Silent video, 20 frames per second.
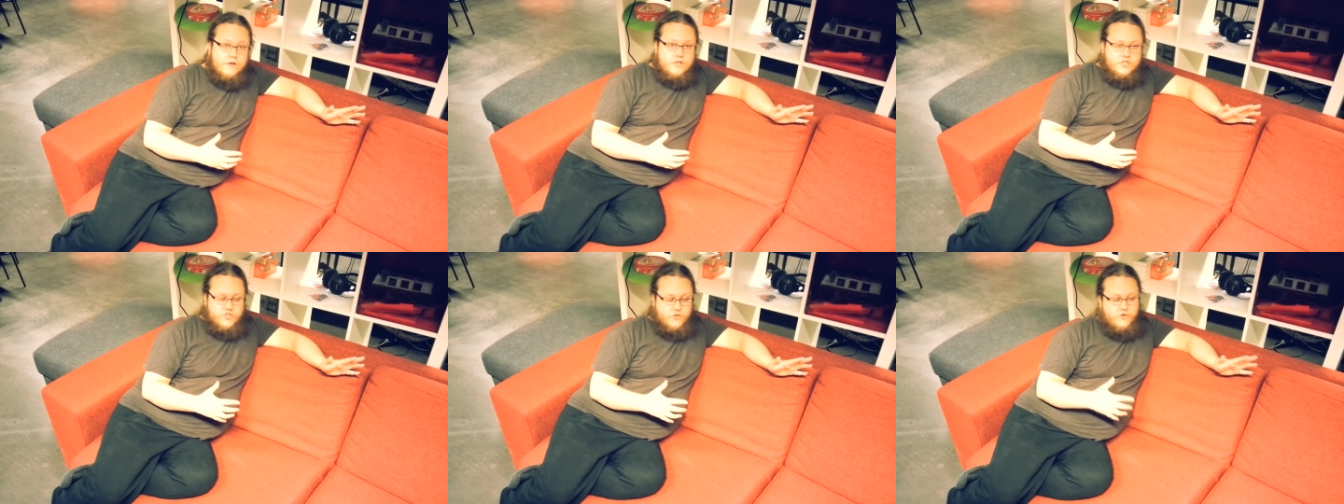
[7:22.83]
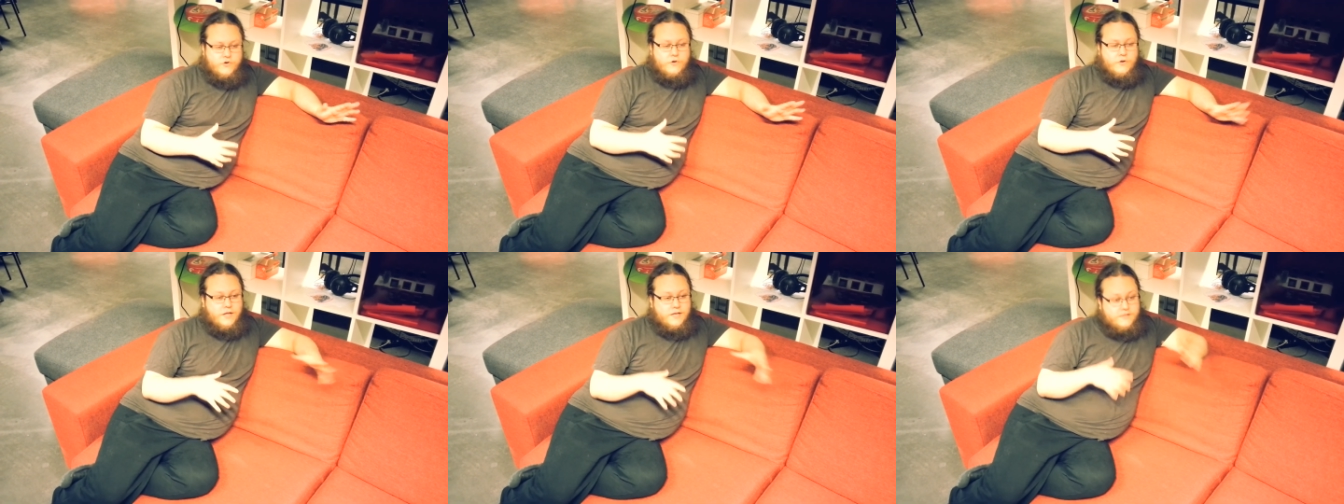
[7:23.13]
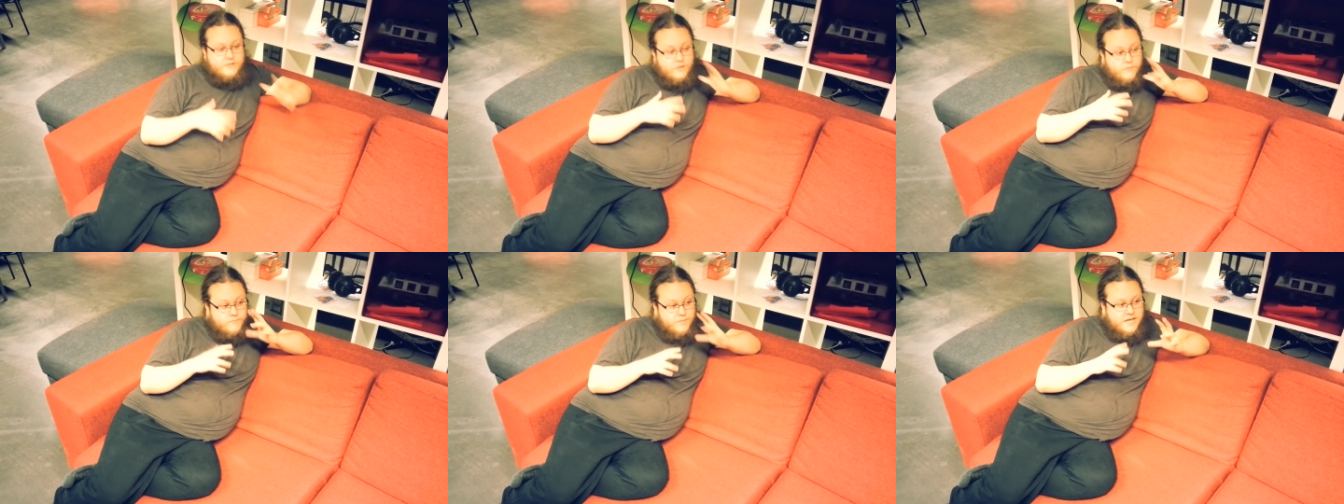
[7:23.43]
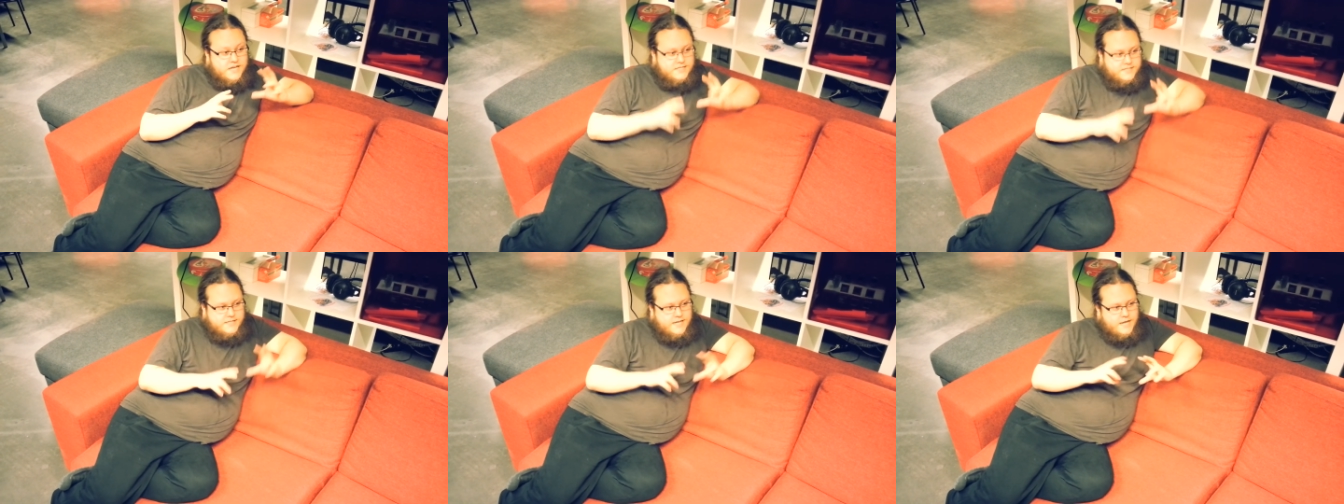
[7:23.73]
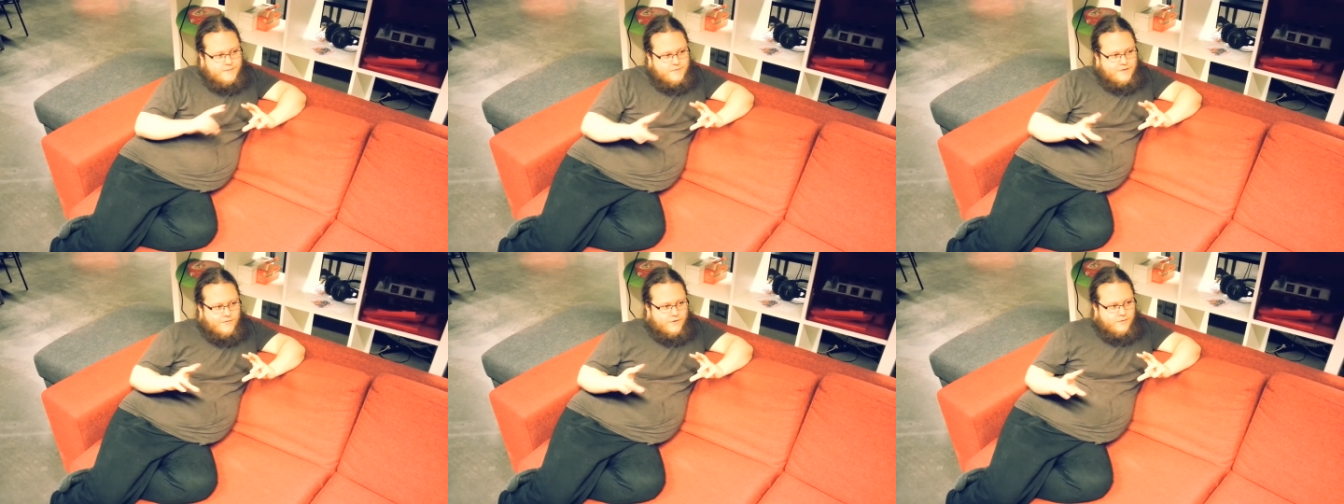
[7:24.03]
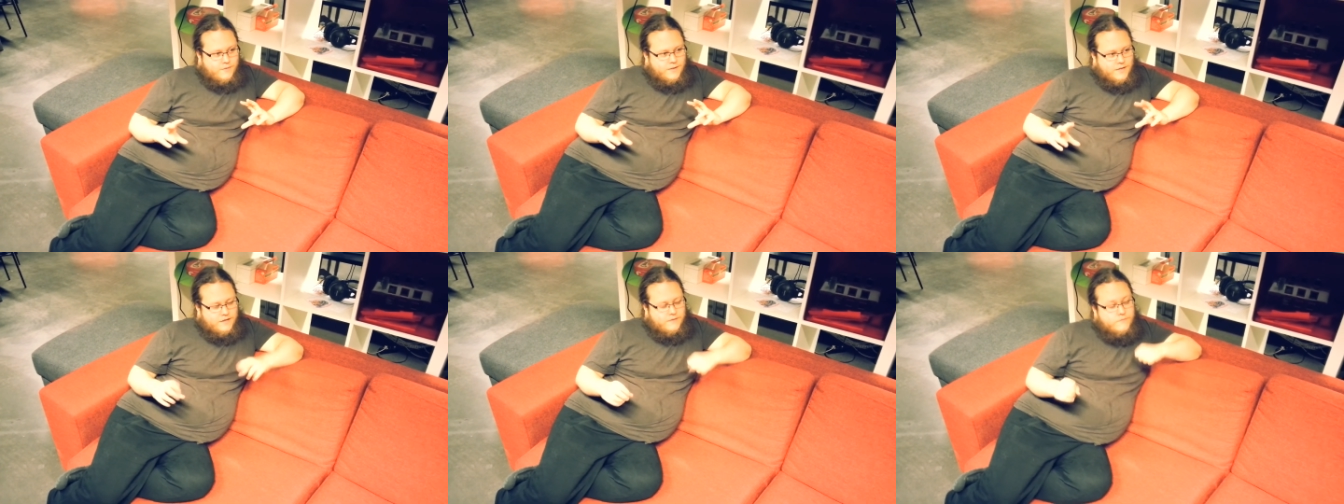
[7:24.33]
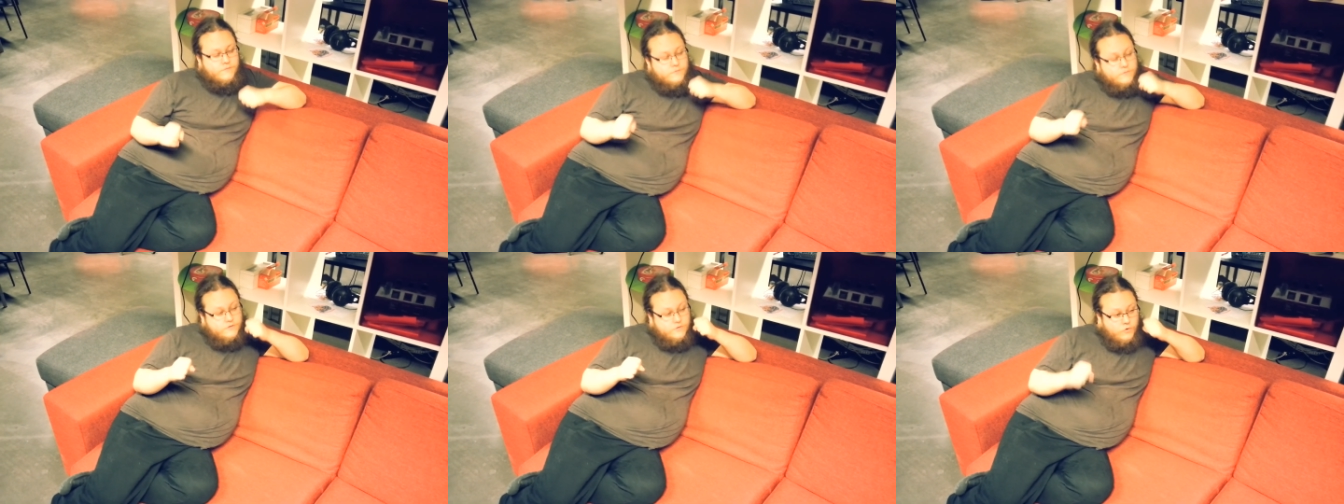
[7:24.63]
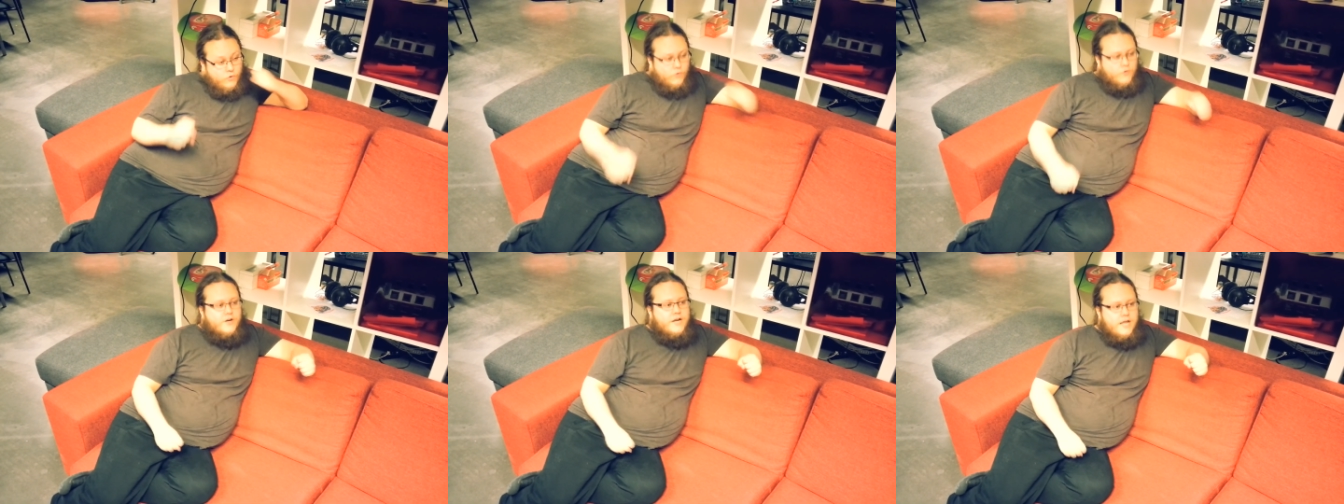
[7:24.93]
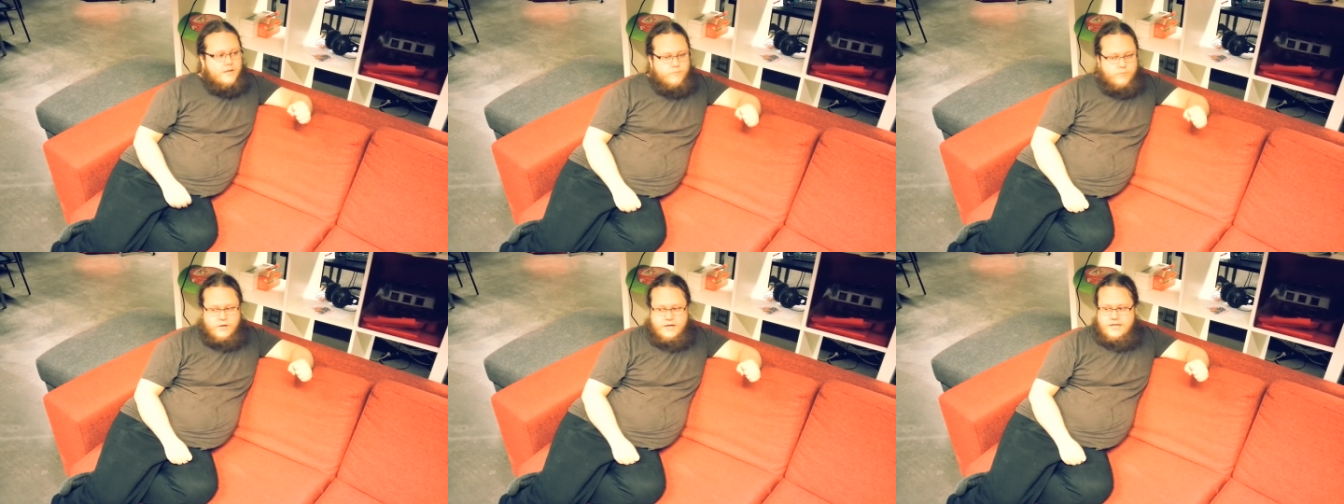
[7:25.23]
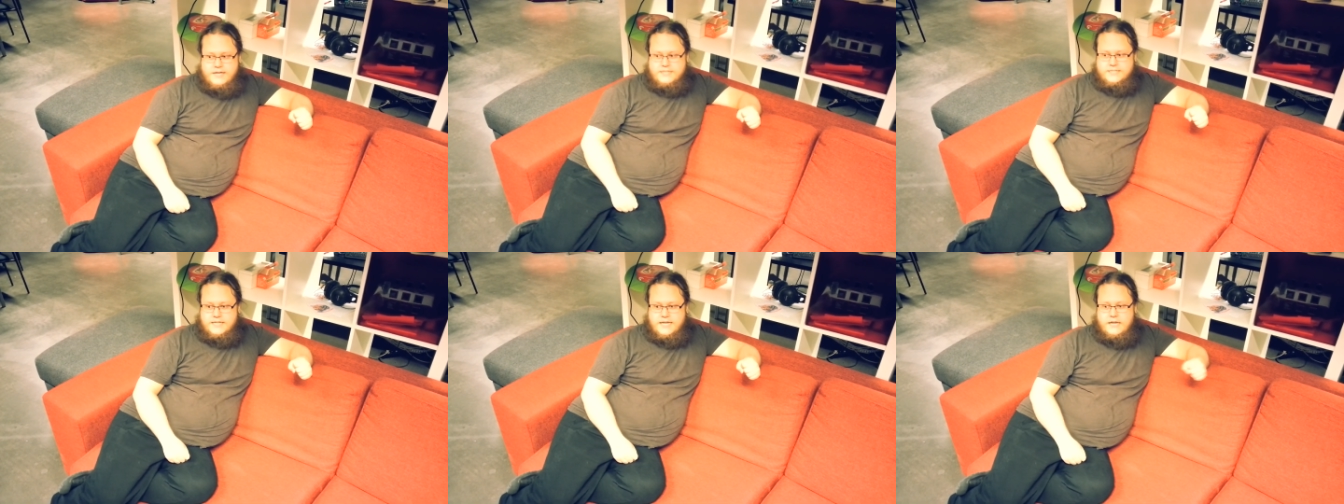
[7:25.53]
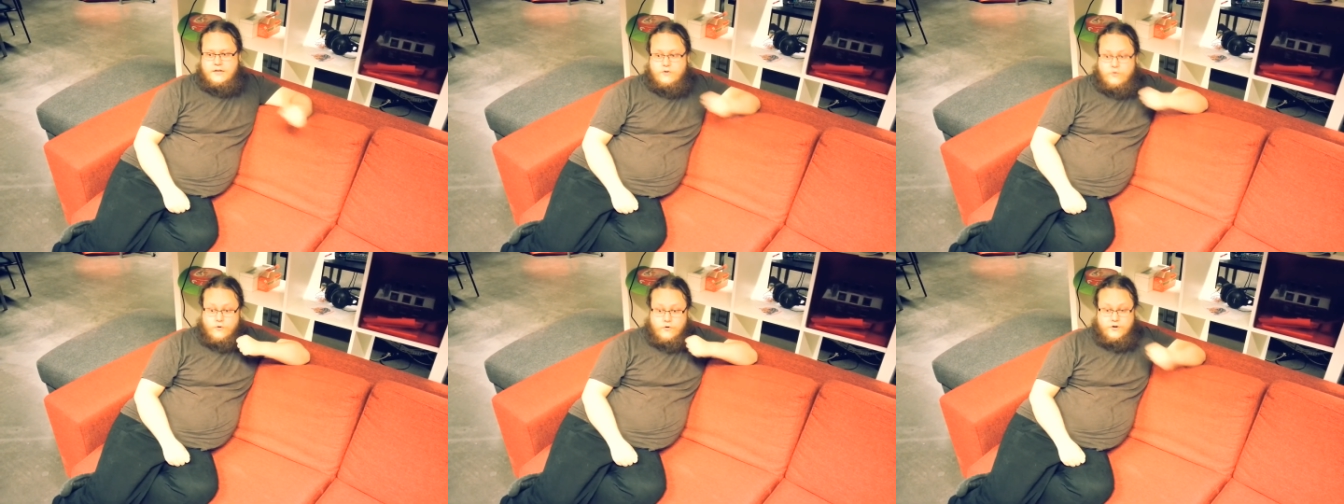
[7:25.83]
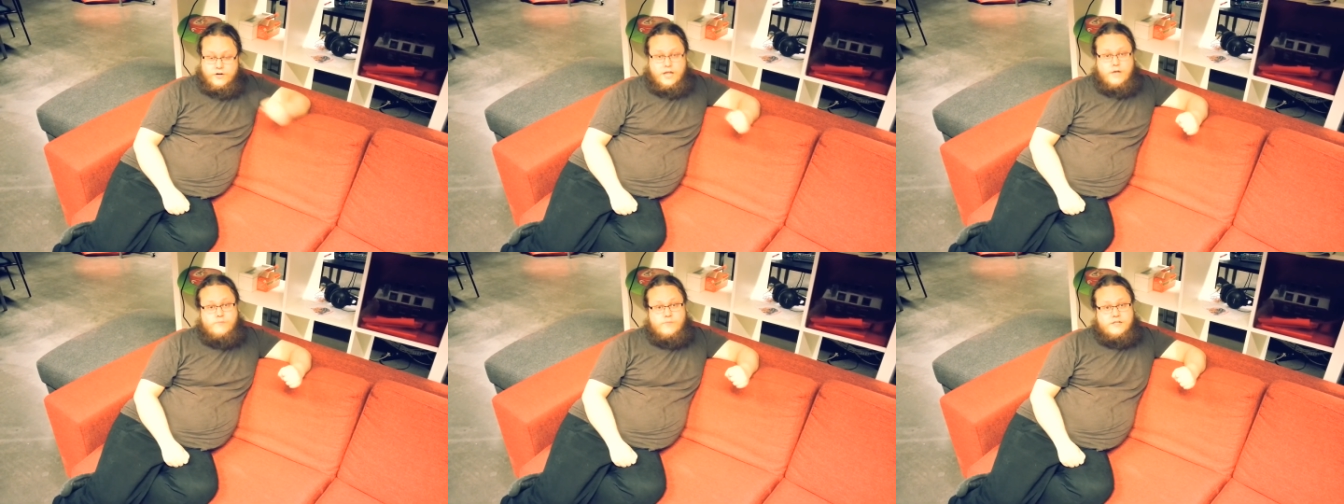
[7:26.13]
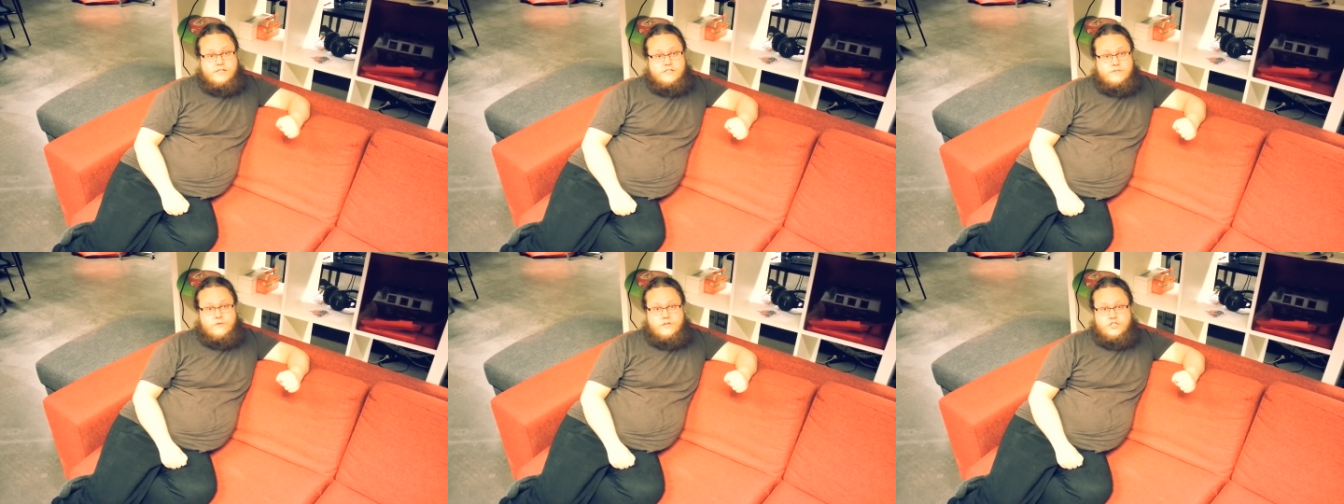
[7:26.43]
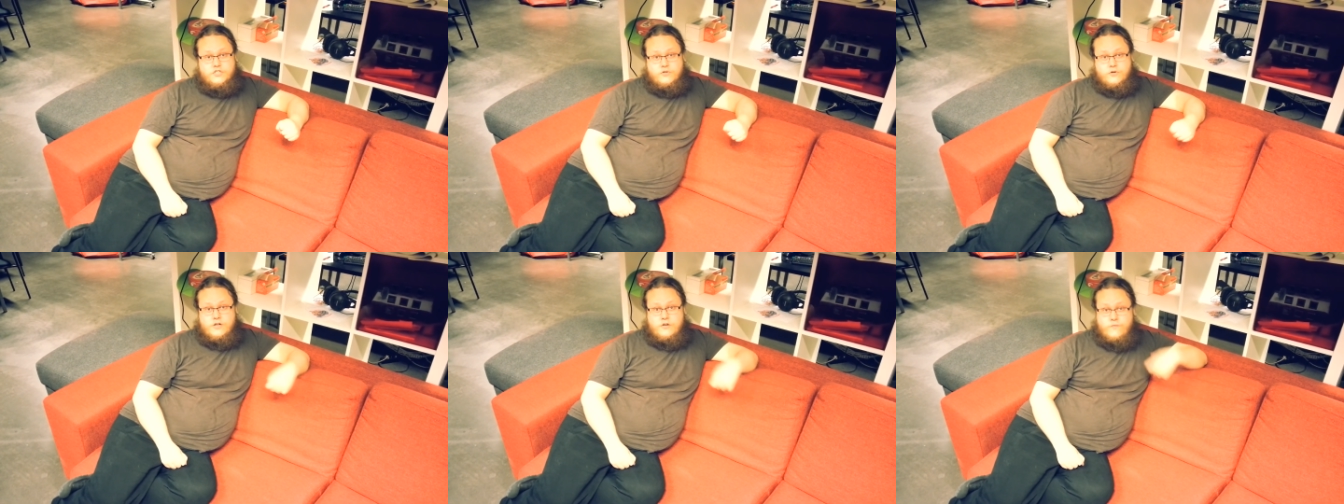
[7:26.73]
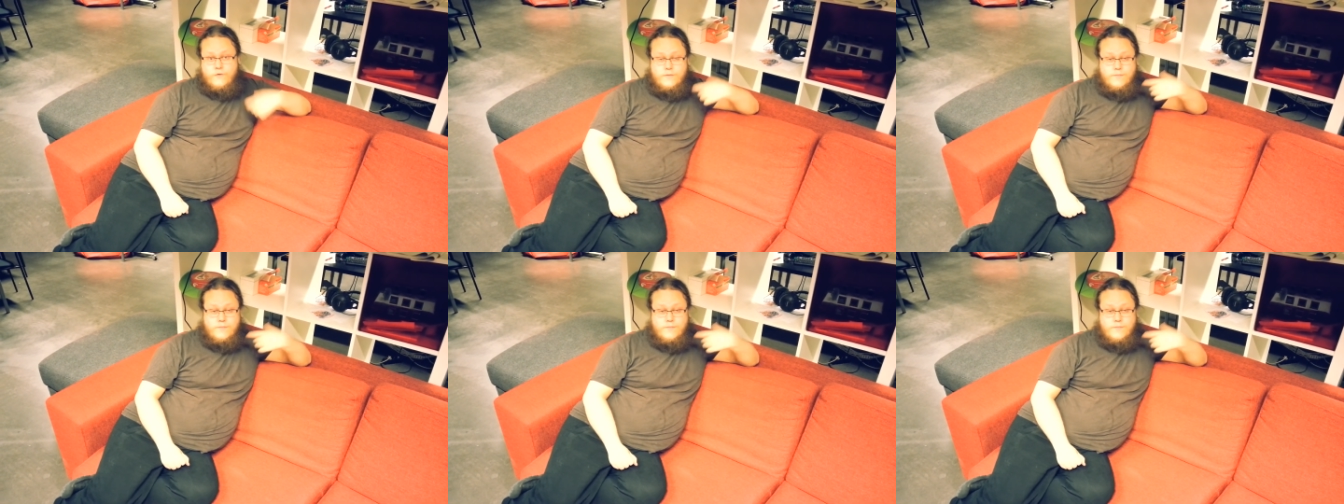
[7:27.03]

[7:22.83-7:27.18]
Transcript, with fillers: So you know, like the base game, even like core gameplay is in core gameplay is really solid.